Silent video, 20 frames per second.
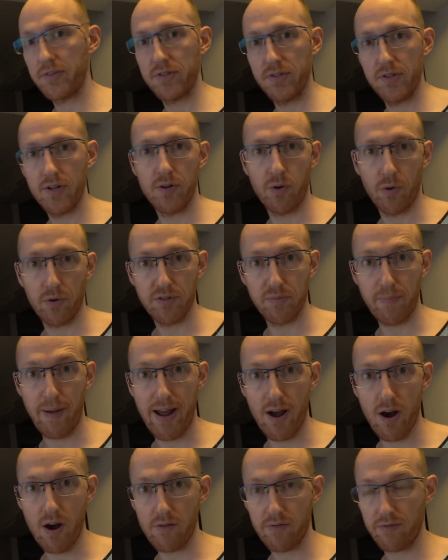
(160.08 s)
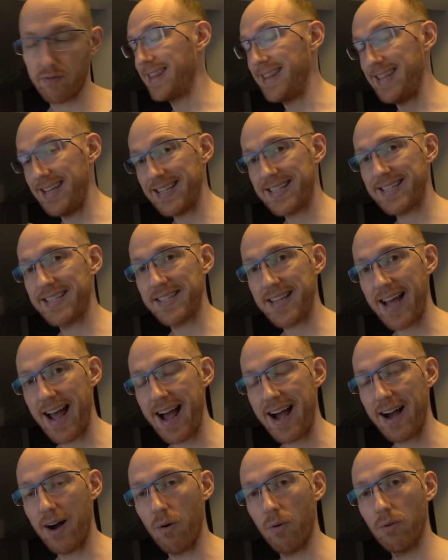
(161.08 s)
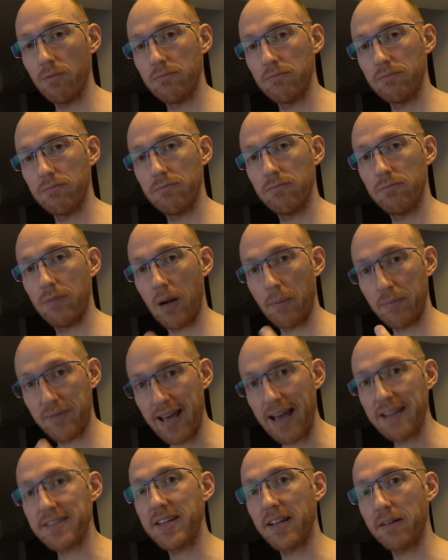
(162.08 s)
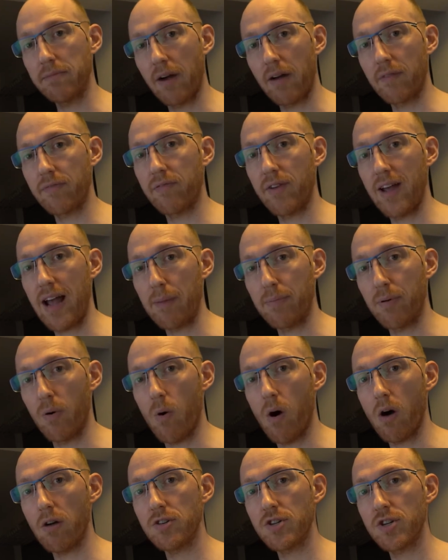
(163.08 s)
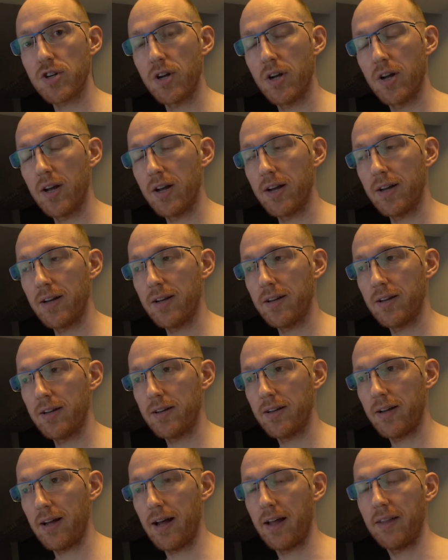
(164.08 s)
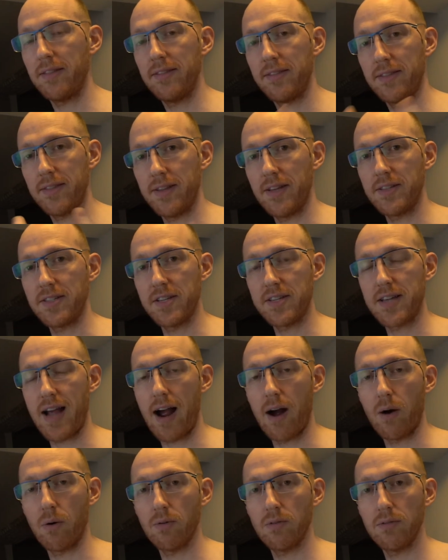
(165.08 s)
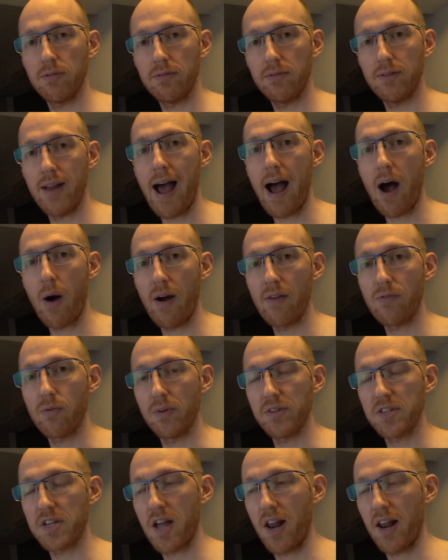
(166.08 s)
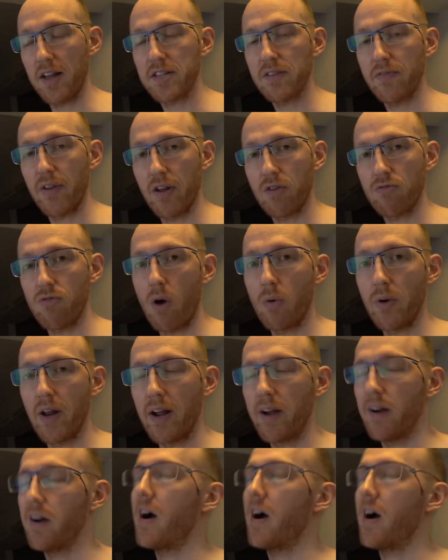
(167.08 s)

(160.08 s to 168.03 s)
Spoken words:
in order to pay it off. This is how I'm getting my free Apple Watch. And this is how now everyone's collectively groaning.